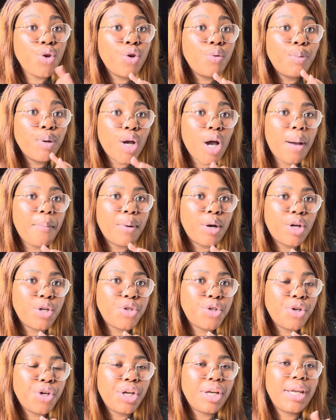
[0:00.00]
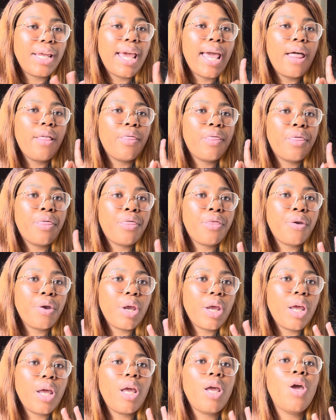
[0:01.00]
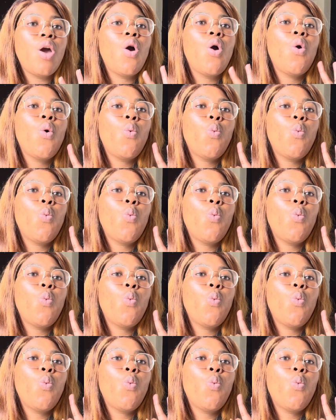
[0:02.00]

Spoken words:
you become an attorney, and 3,